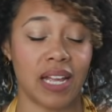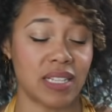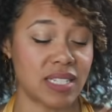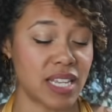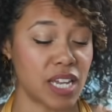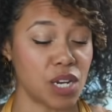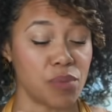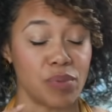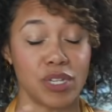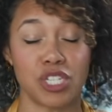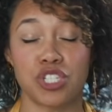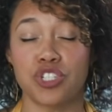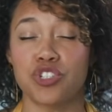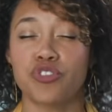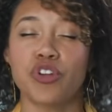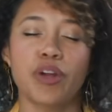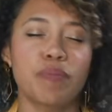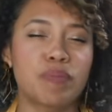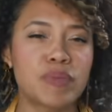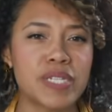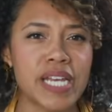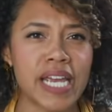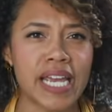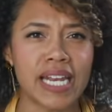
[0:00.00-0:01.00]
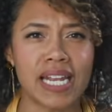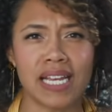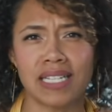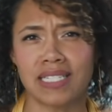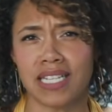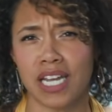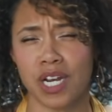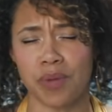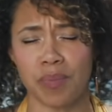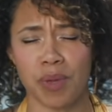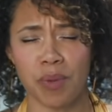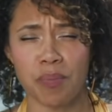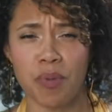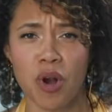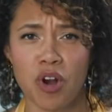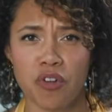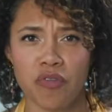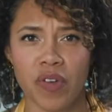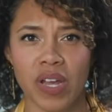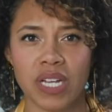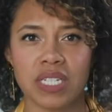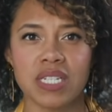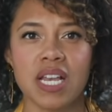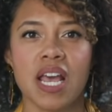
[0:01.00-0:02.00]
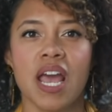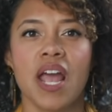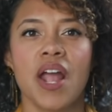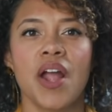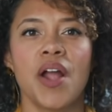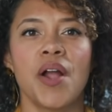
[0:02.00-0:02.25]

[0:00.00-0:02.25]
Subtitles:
It's gonna be scripted, it's gonna be perfect.